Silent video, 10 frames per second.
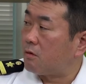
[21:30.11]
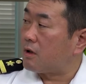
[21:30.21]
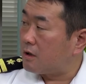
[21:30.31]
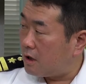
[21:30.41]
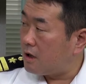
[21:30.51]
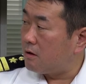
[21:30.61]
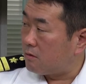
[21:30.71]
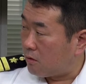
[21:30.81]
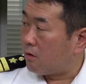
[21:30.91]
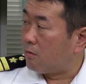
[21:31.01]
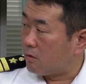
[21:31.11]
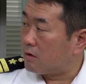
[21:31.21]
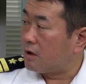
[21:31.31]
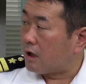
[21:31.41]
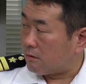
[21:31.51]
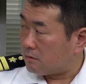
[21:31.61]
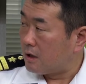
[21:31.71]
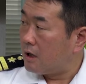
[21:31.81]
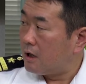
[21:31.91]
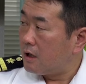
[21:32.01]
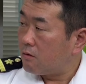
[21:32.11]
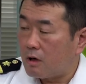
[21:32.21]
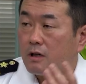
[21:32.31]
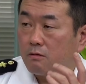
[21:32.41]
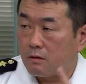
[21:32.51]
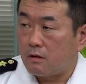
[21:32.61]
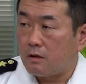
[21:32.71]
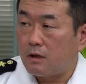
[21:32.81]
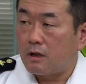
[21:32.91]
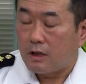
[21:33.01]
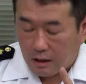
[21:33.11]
it is possible to retaliate using their